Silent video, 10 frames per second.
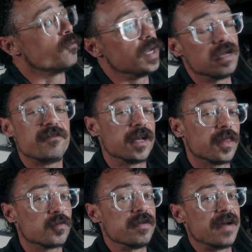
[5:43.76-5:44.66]
we could fit a
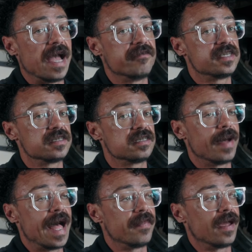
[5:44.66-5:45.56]
3.5 system
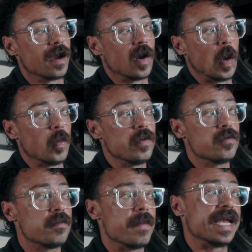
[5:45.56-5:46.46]
on there, we
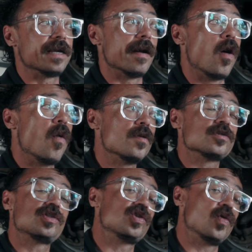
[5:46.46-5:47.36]
would make
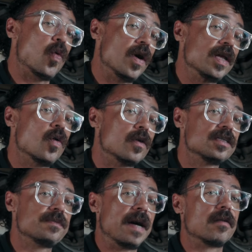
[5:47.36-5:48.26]
almost 20
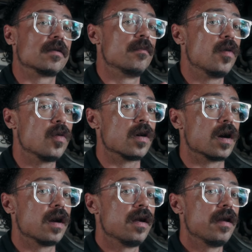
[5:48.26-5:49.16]
horsepower more